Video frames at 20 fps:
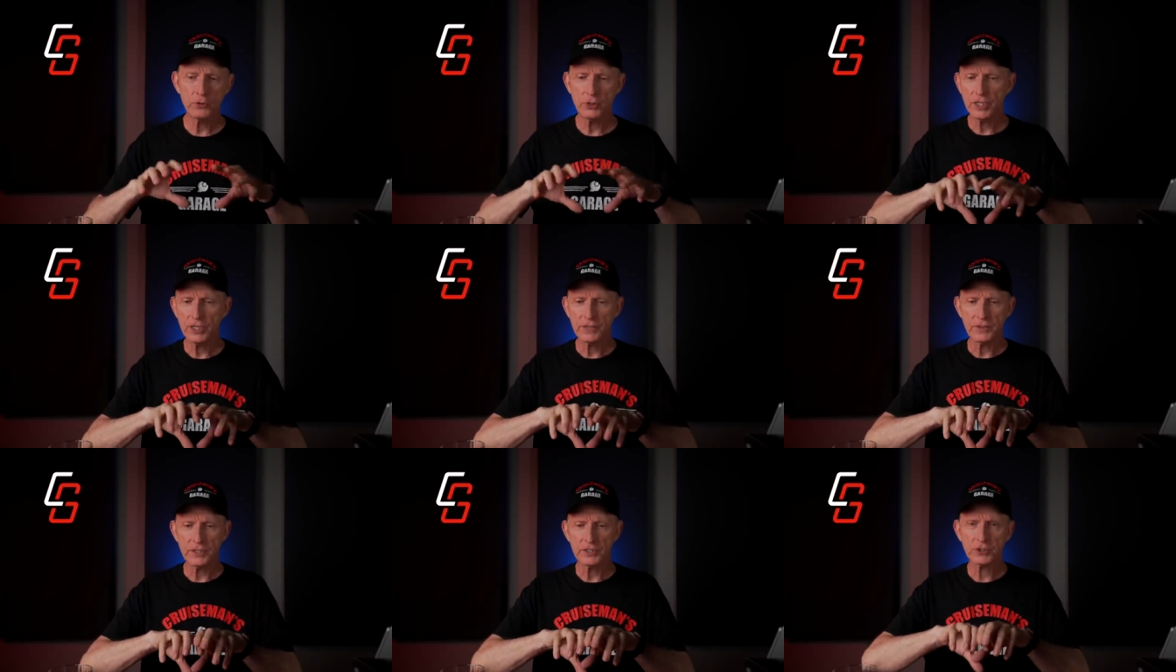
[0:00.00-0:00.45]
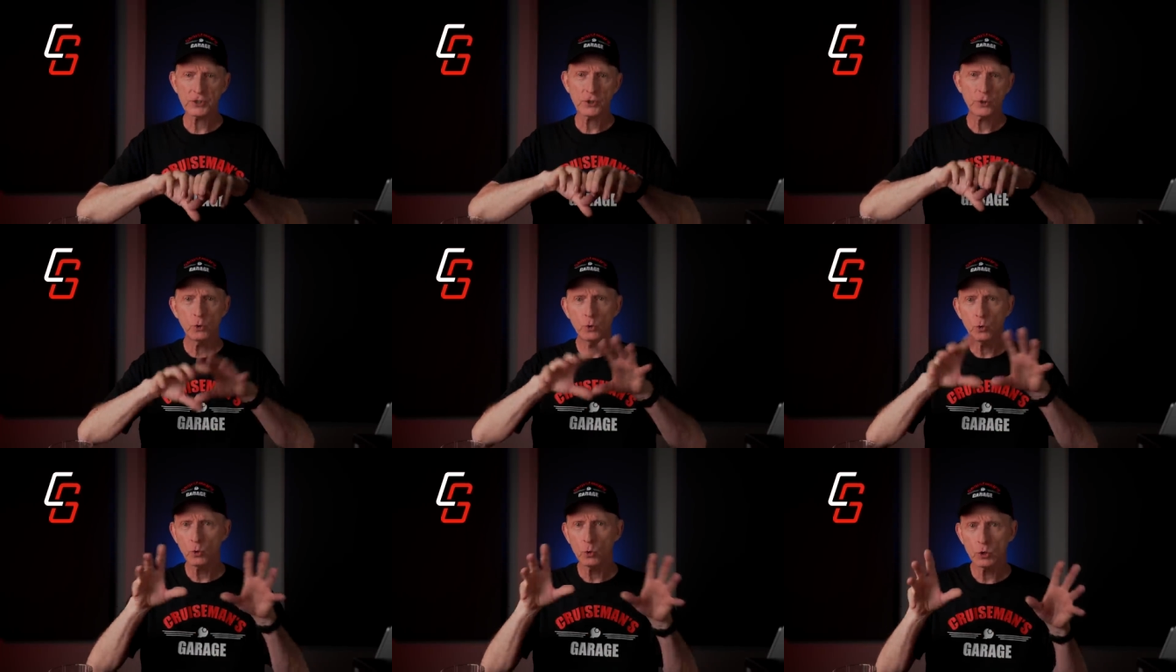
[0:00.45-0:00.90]
you get this
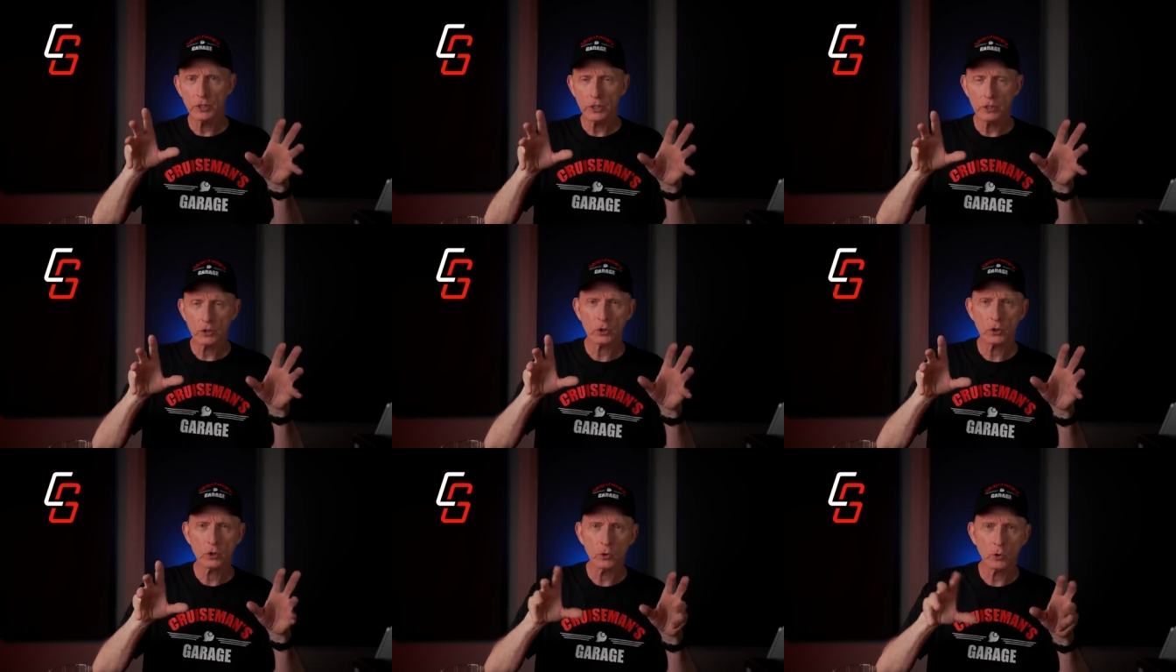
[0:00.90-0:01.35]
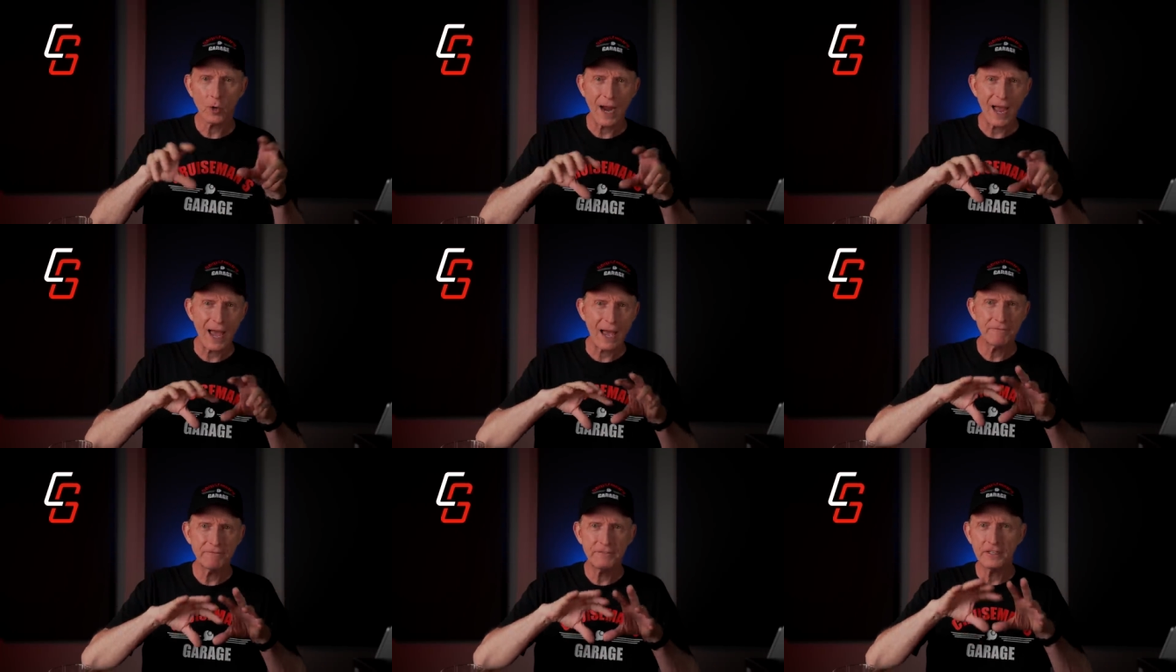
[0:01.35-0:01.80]
cool little
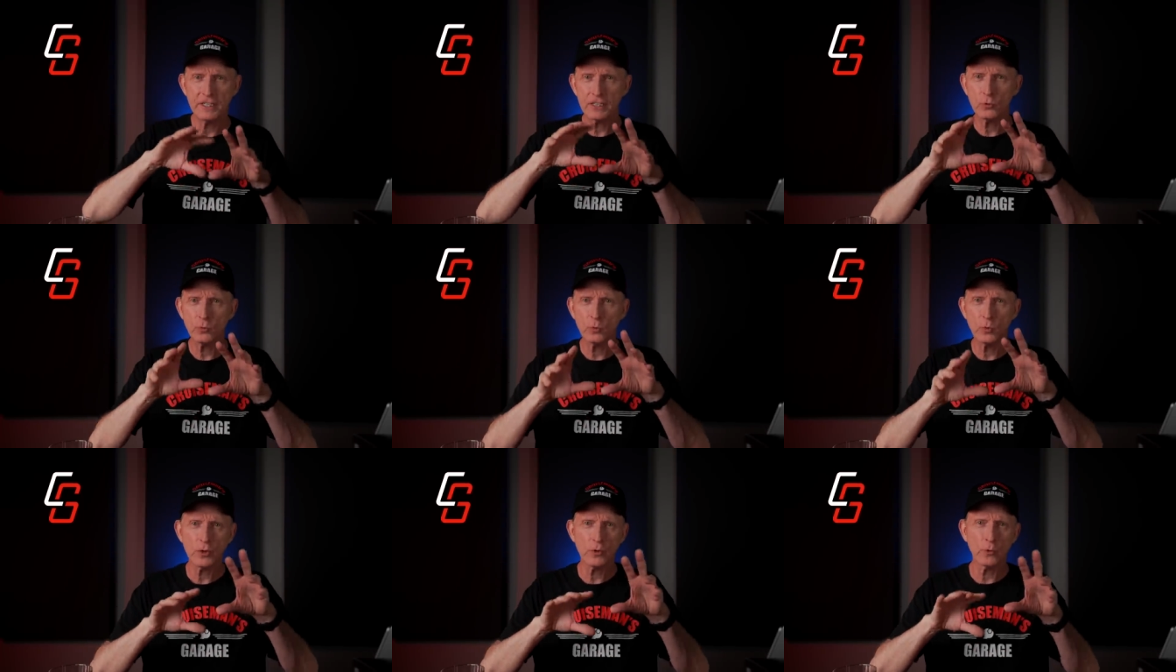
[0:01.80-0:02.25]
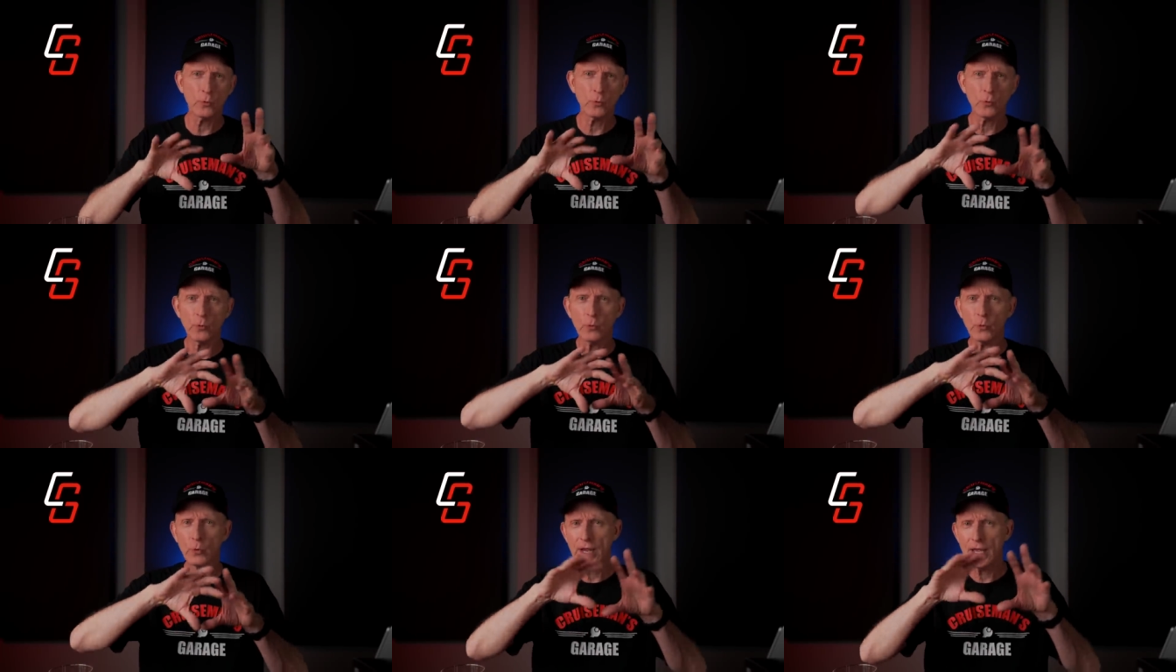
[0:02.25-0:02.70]
graphic with a
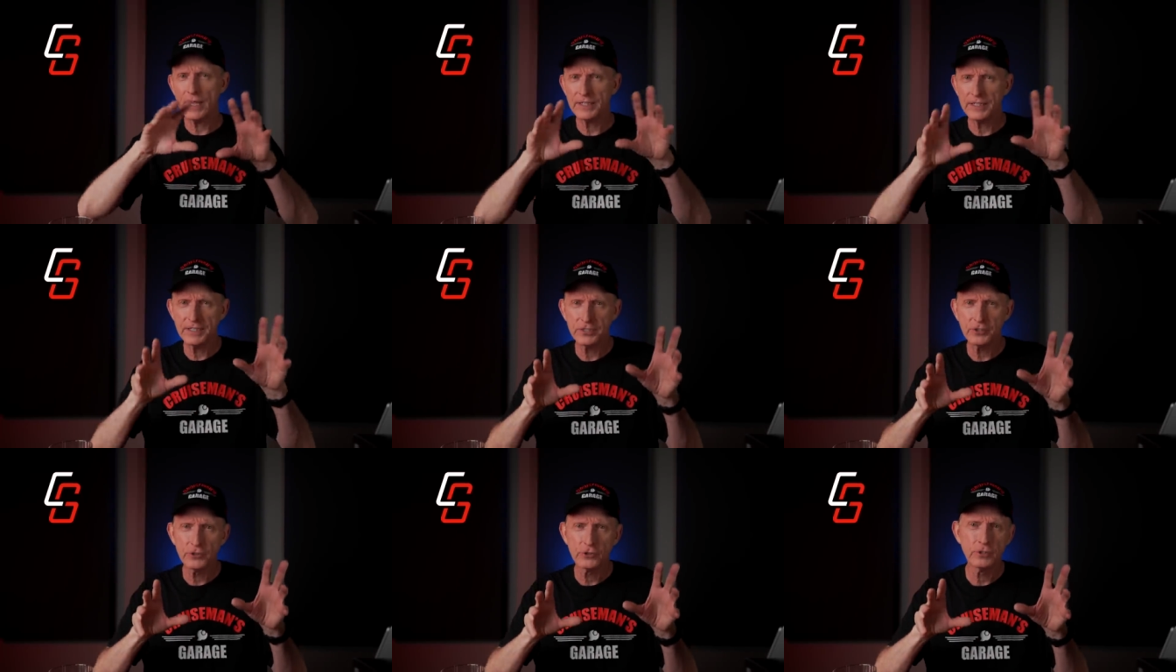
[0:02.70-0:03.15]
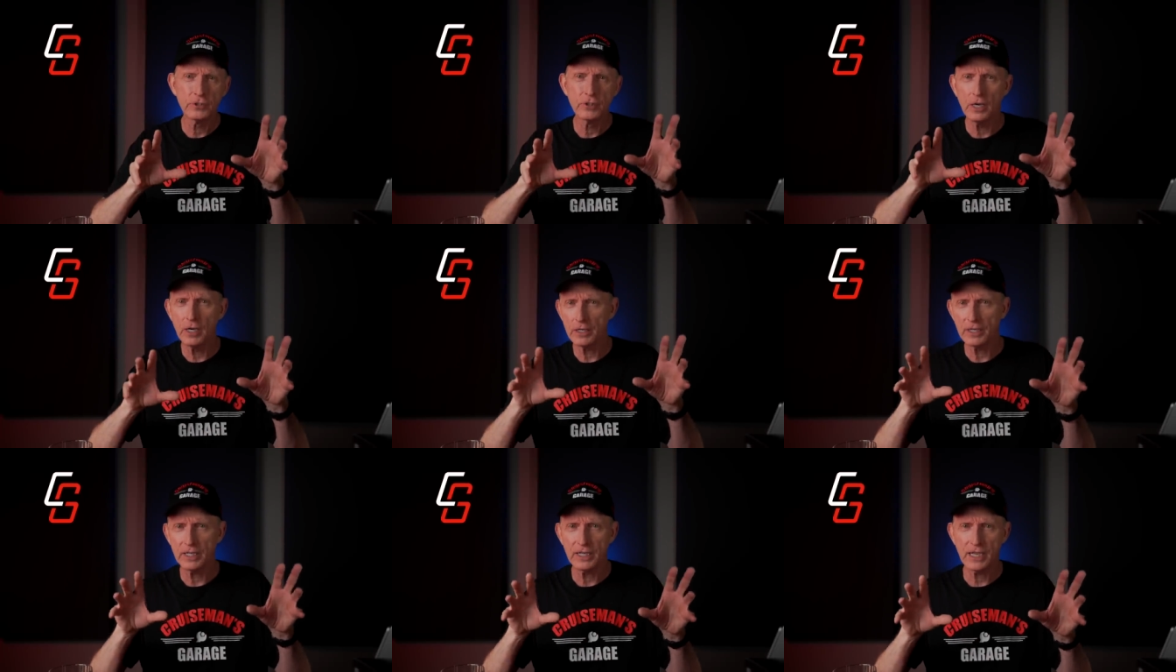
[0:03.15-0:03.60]
red
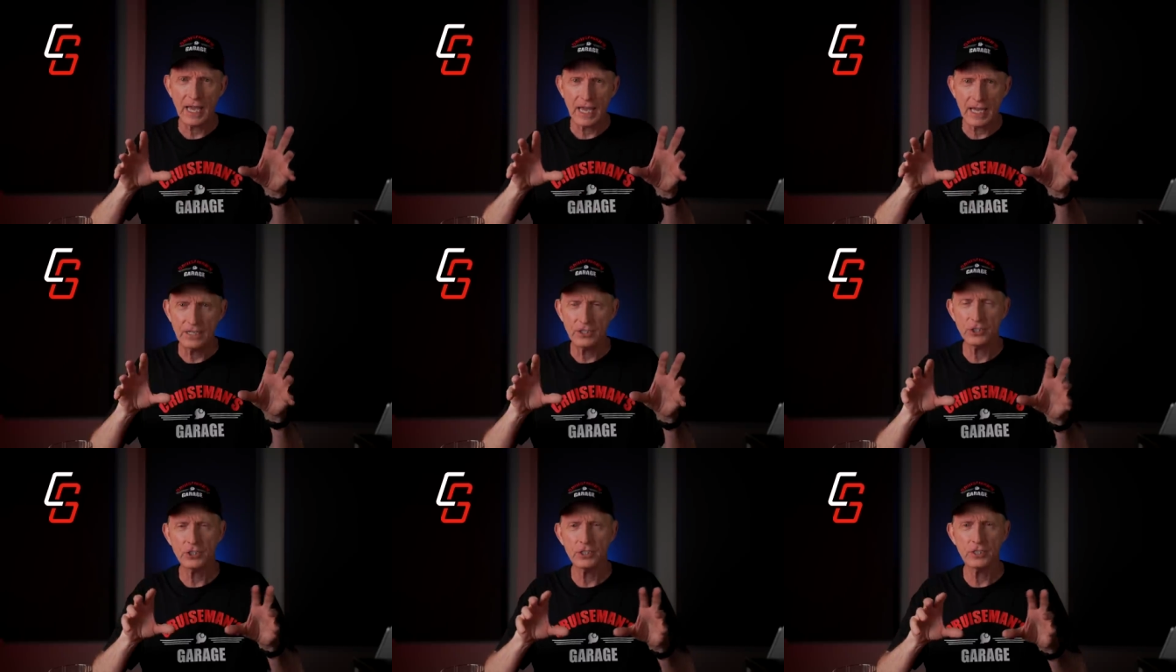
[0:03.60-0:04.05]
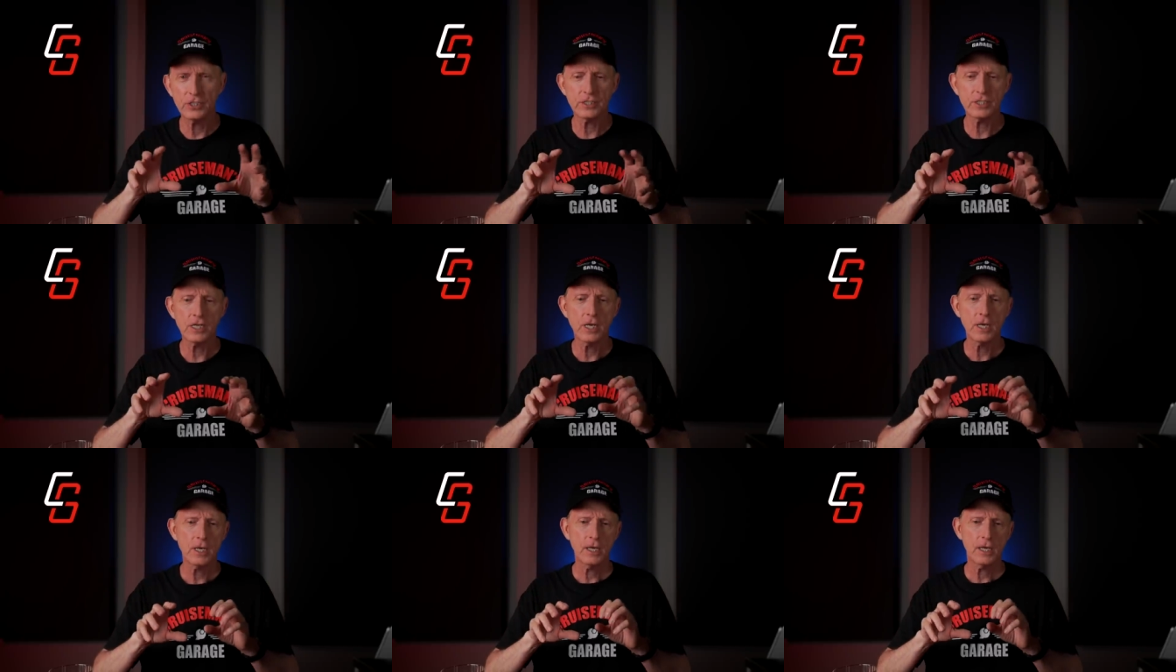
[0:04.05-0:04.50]
uh, gauges.